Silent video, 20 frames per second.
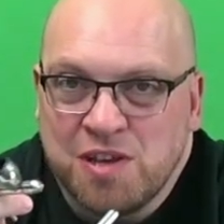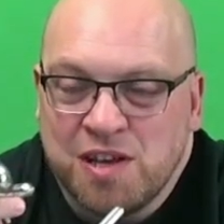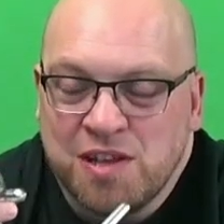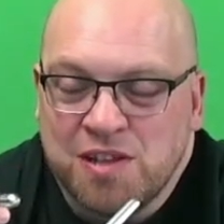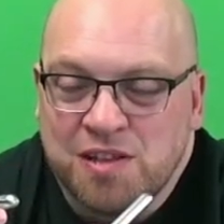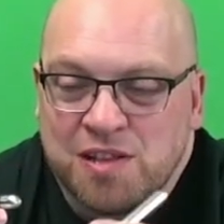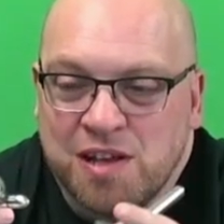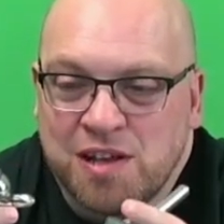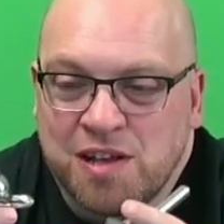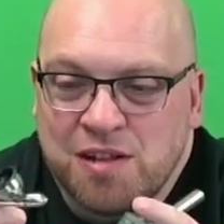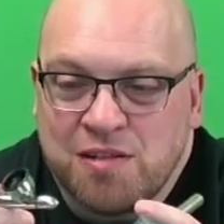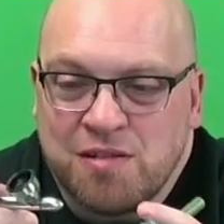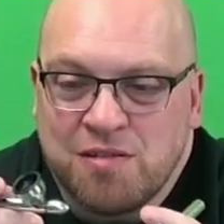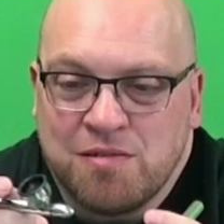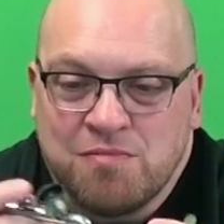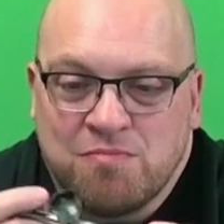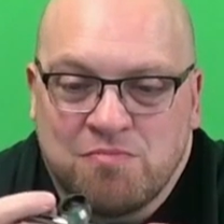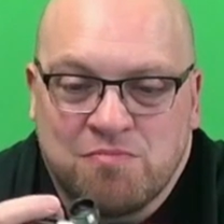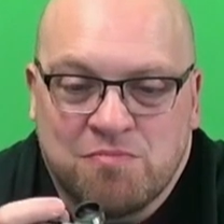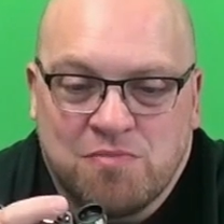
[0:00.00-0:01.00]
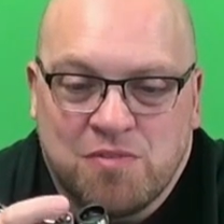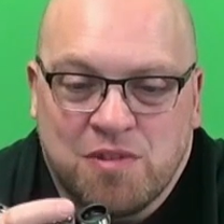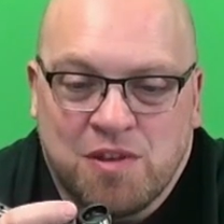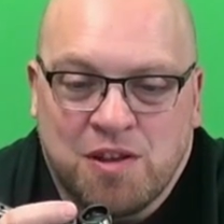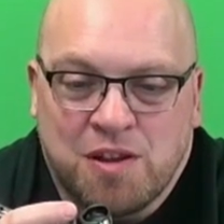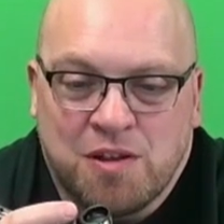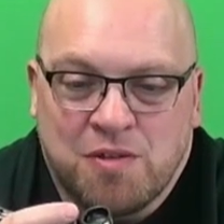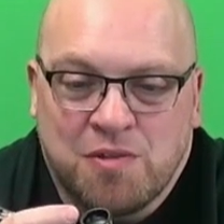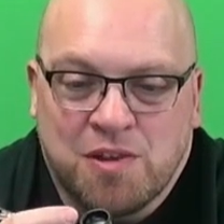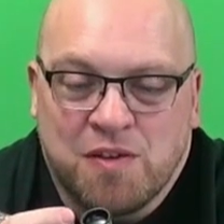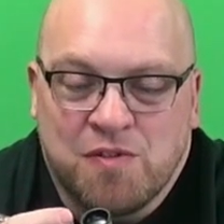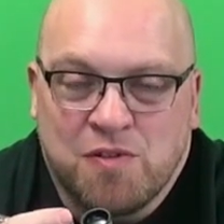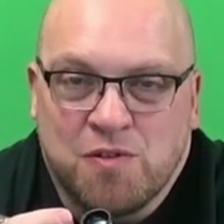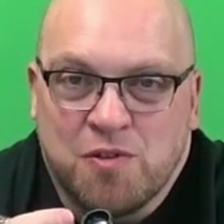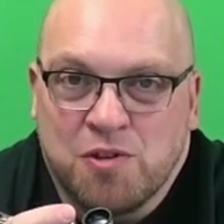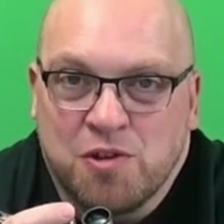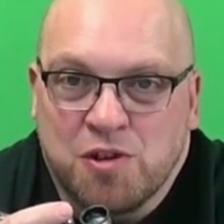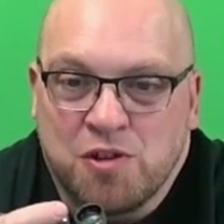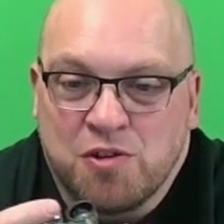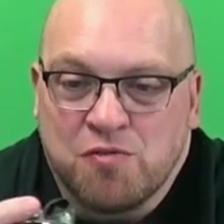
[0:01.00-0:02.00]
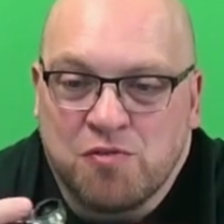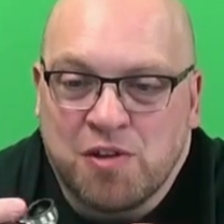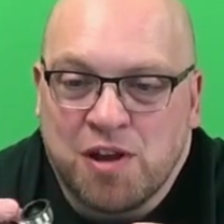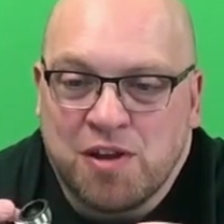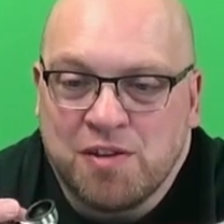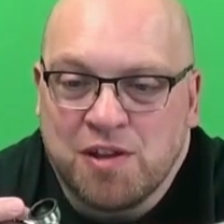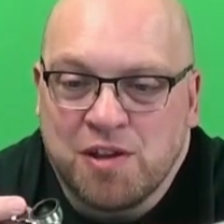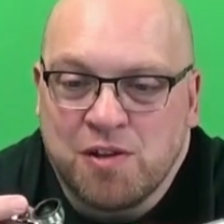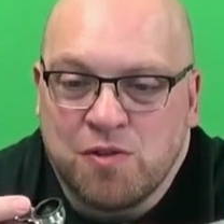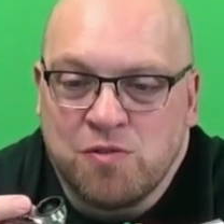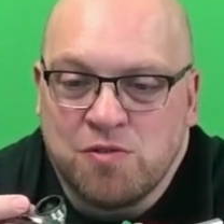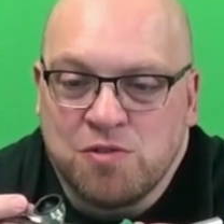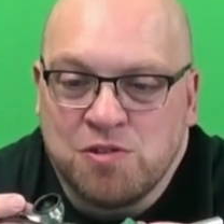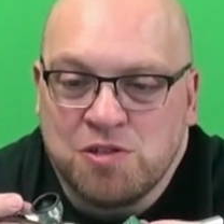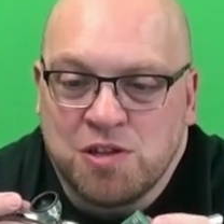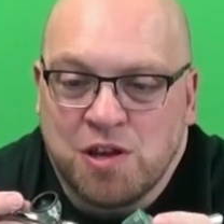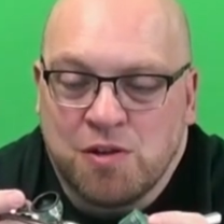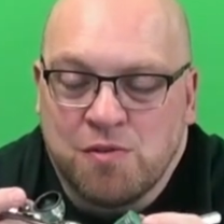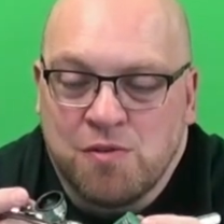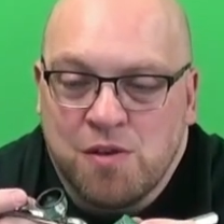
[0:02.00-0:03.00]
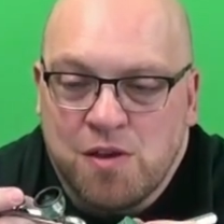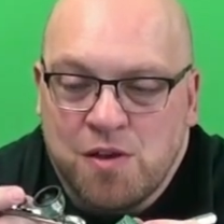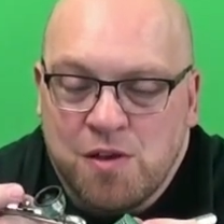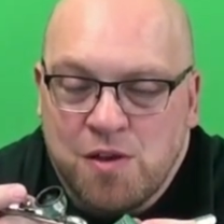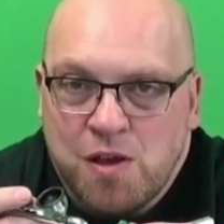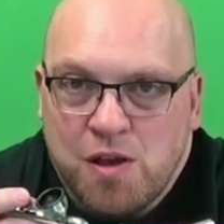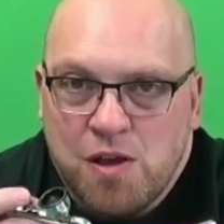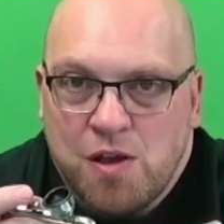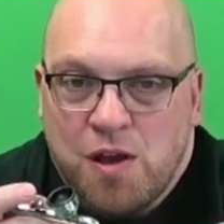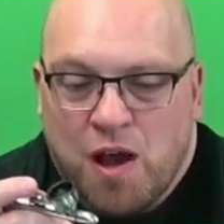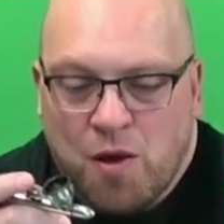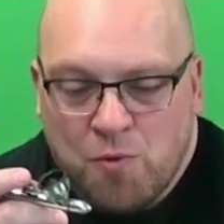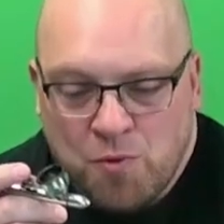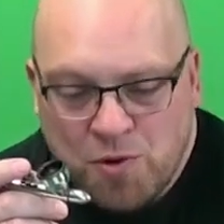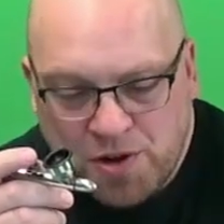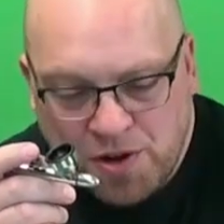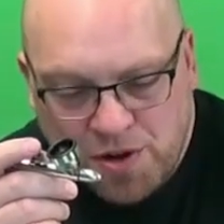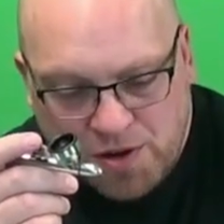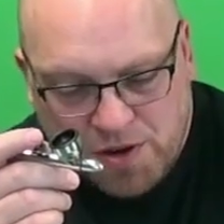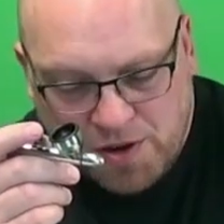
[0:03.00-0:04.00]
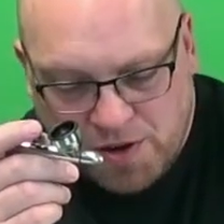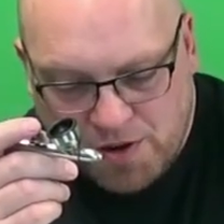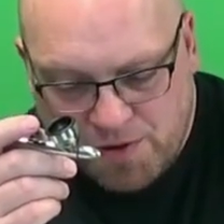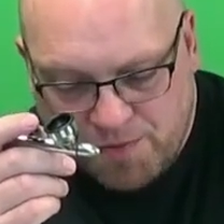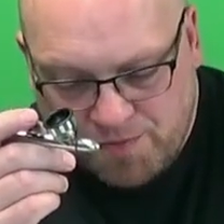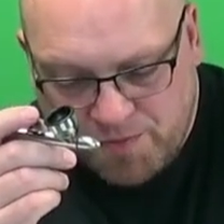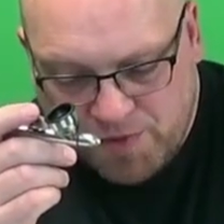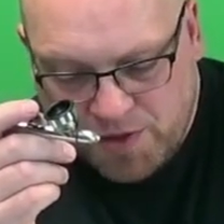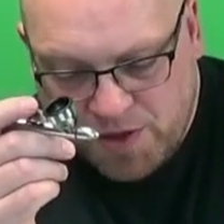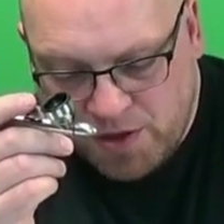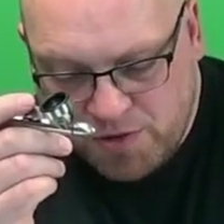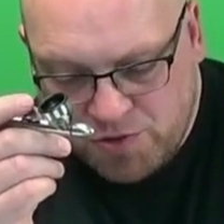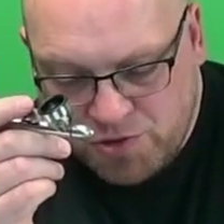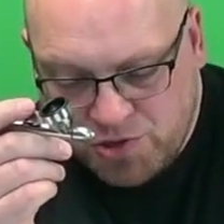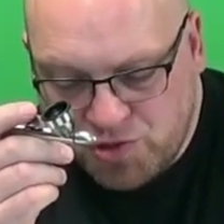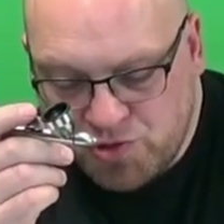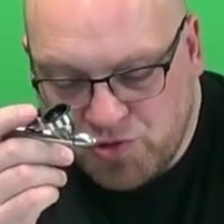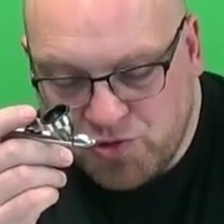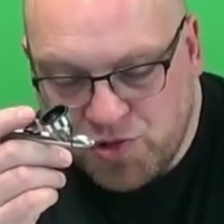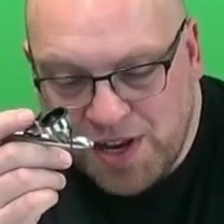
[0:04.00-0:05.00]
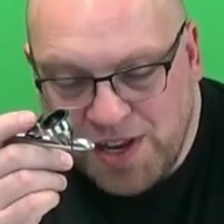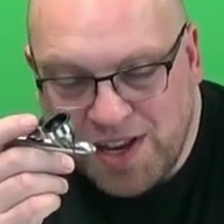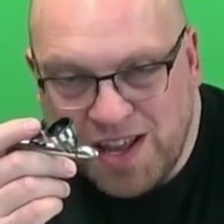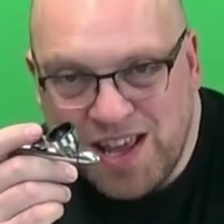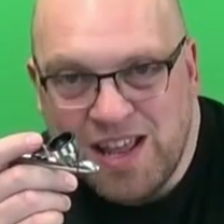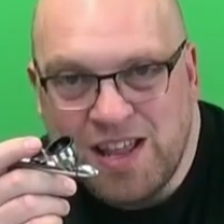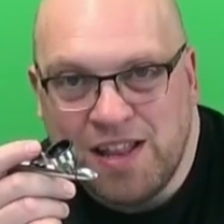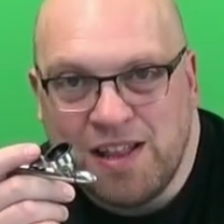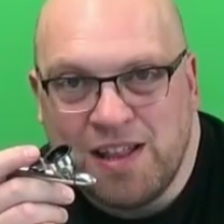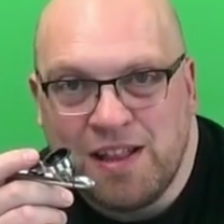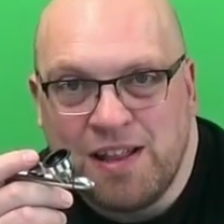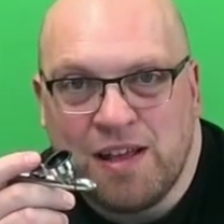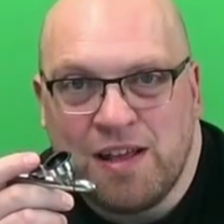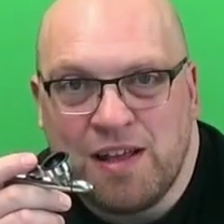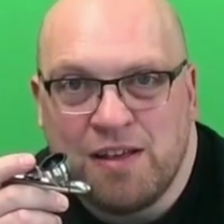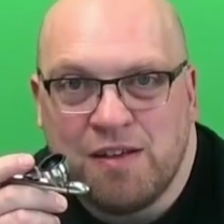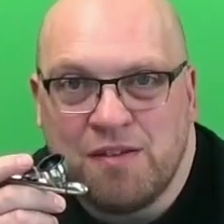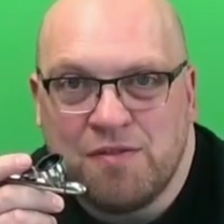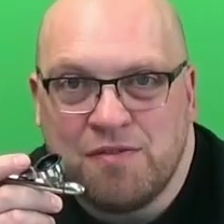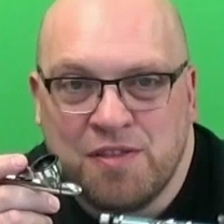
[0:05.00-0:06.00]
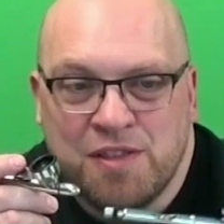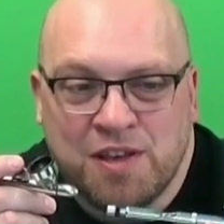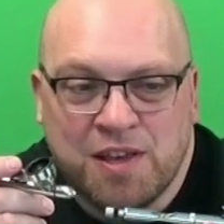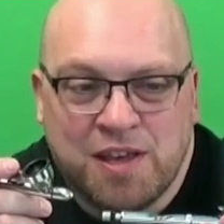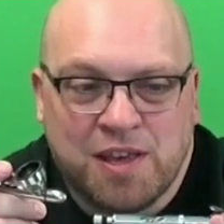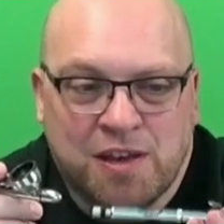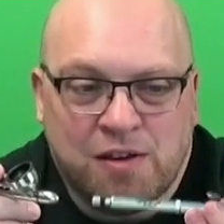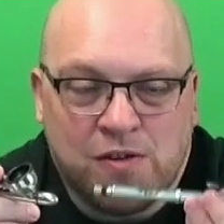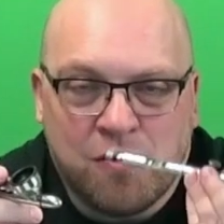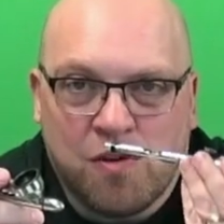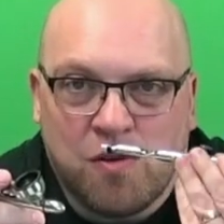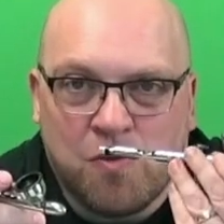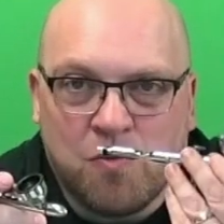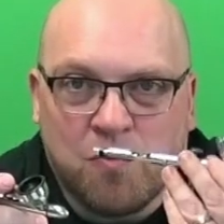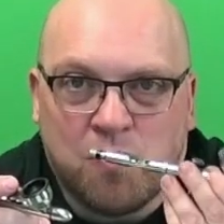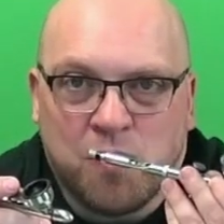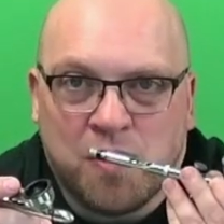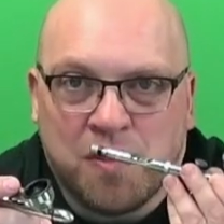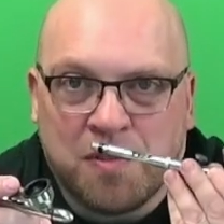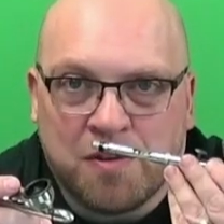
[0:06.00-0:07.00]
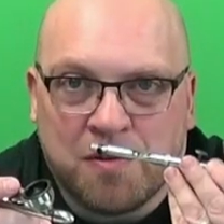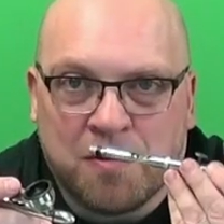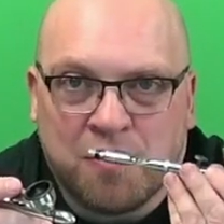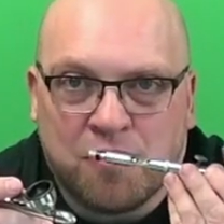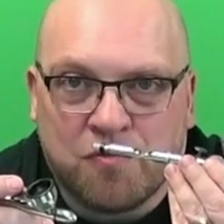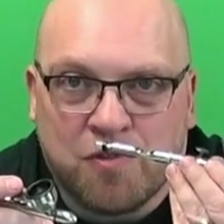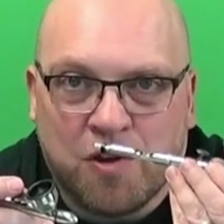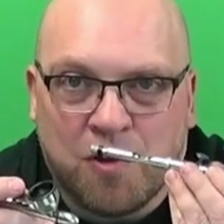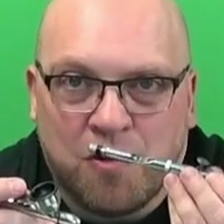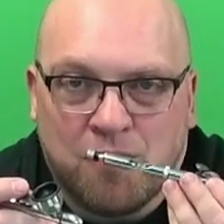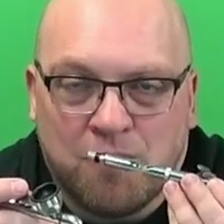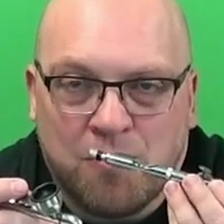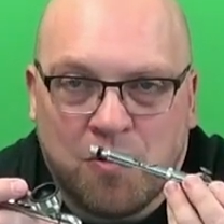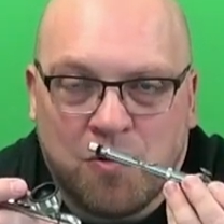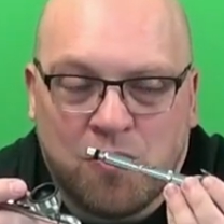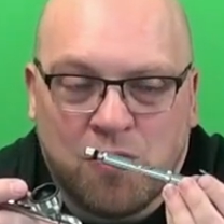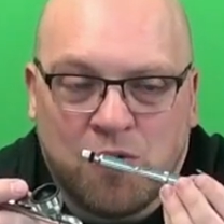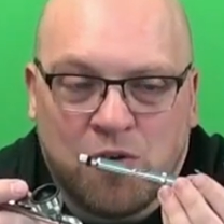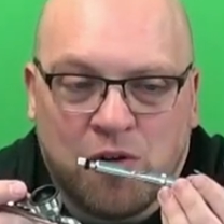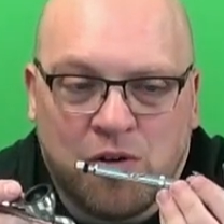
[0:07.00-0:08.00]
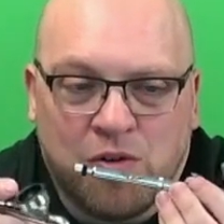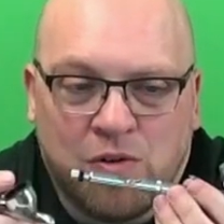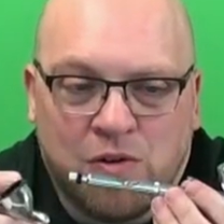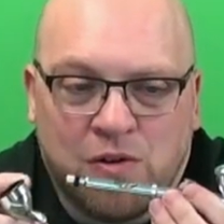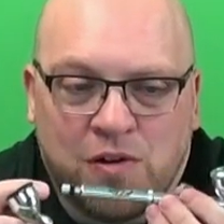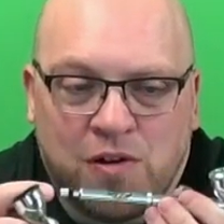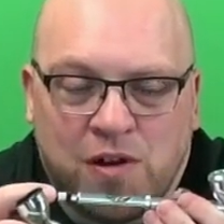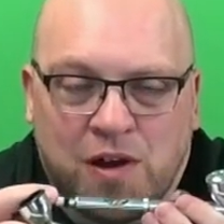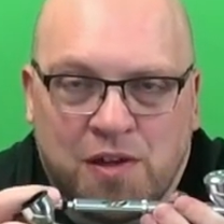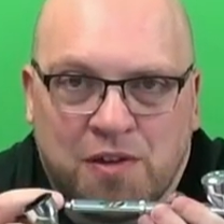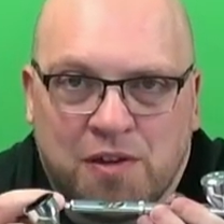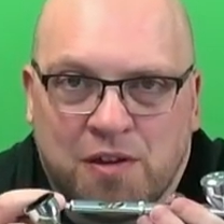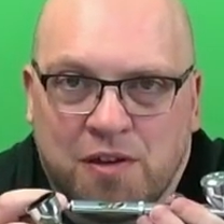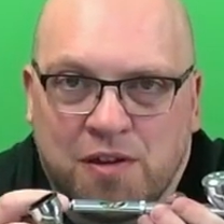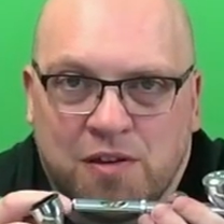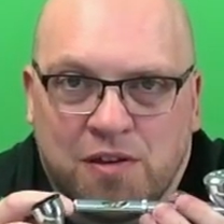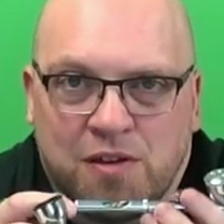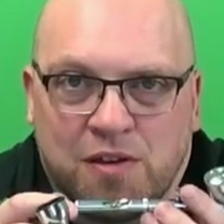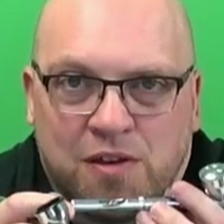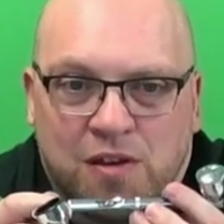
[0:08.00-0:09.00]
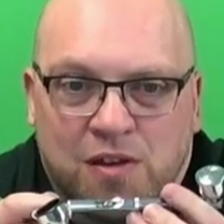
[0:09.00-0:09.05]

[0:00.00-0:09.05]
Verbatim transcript: That'll, you know, give you a good grounding. Also, I wouldn't go straight in for the kill with a chrome or other